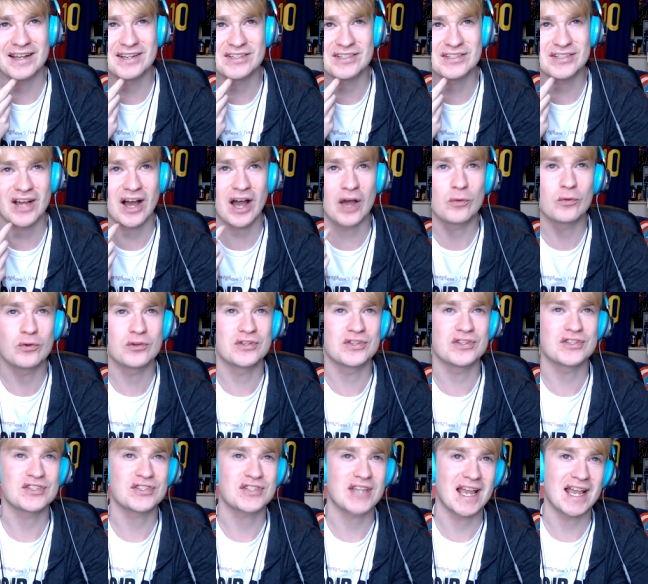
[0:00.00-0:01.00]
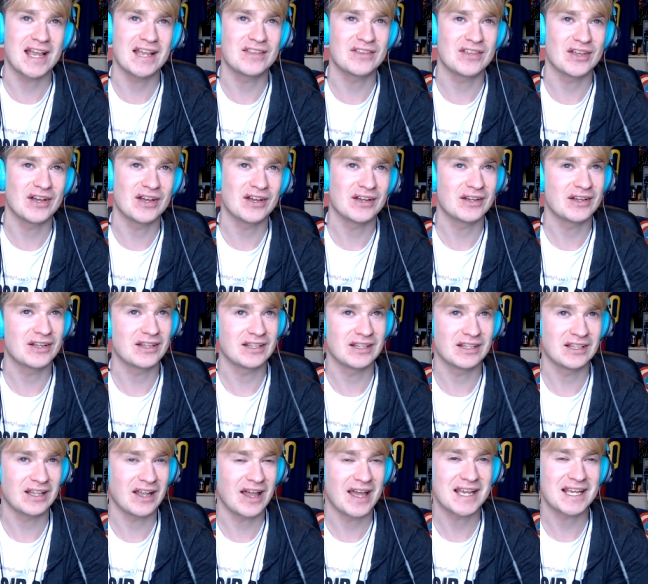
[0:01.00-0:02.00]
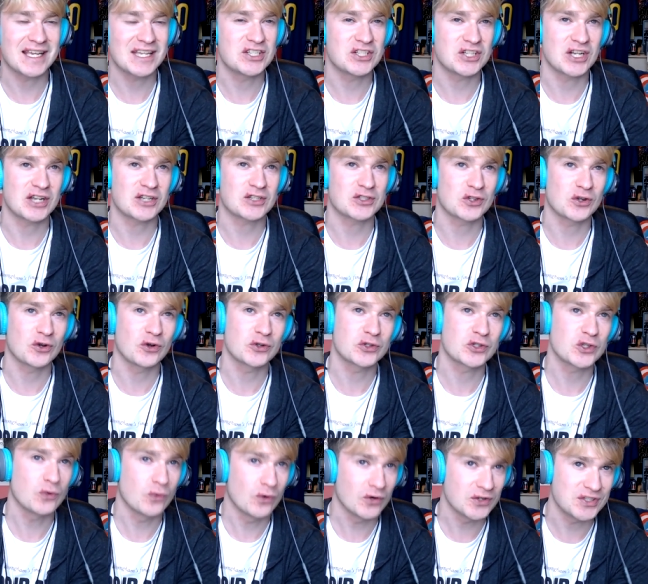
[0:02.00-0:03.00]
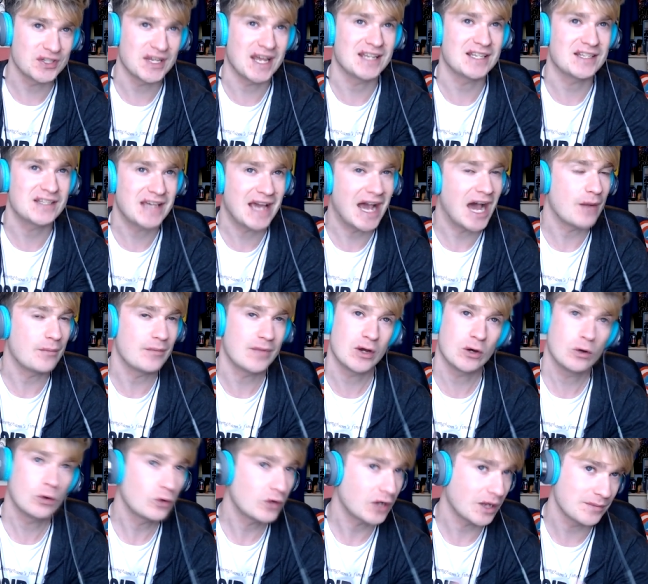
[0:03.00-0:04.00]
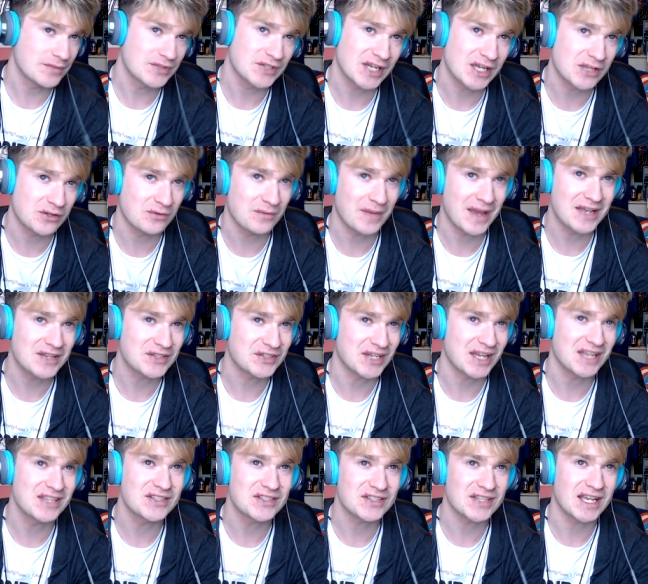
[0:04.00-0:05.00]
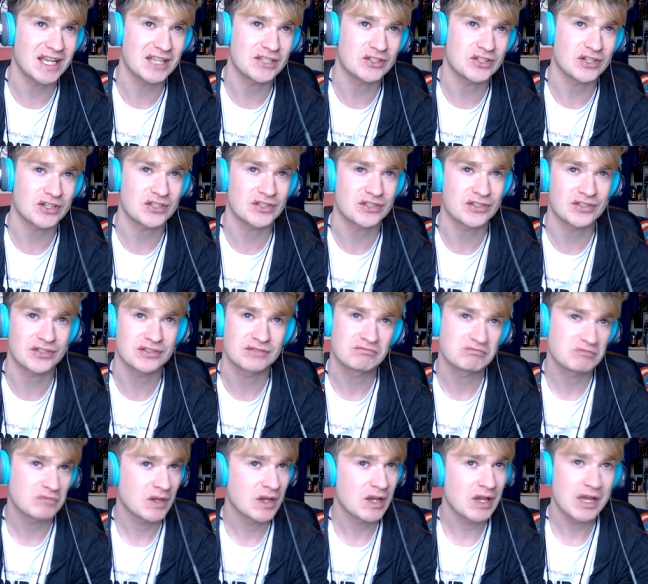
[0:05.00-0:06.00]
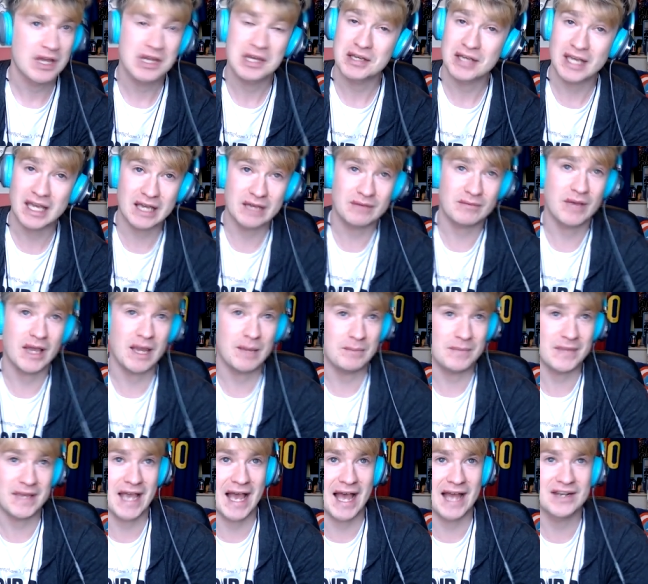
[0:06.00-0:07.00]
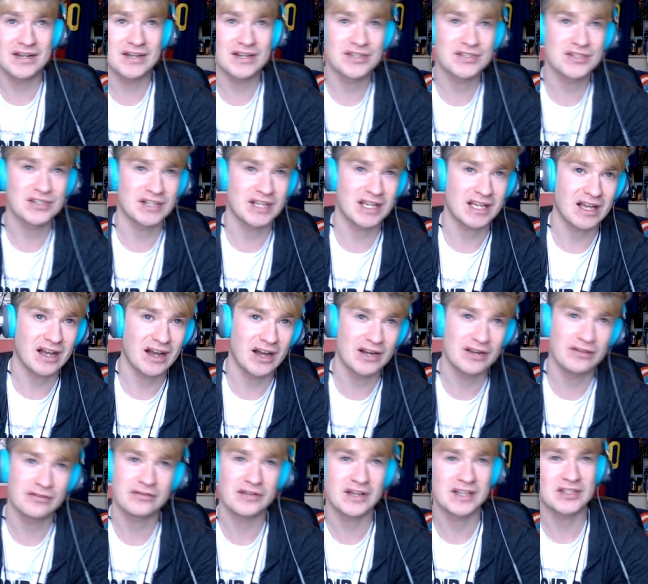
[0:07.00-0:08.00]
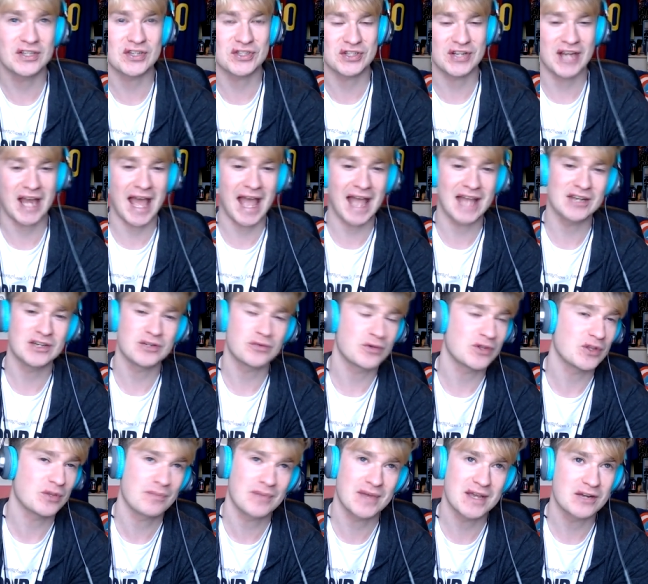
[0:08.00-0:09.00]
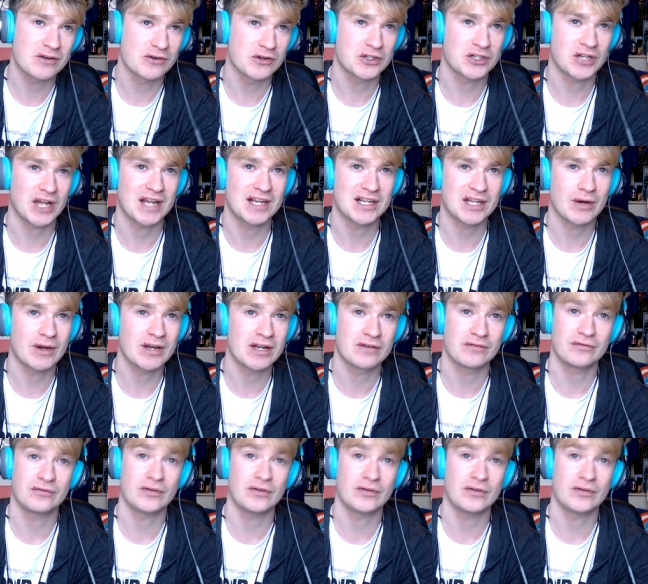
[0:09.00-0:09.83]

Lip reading: I wouldn't say that, like a jigsaw, towards the end of the album it all comes together and makes sense. It meanders, and it doesn't end with a big crescendo. I didn't feel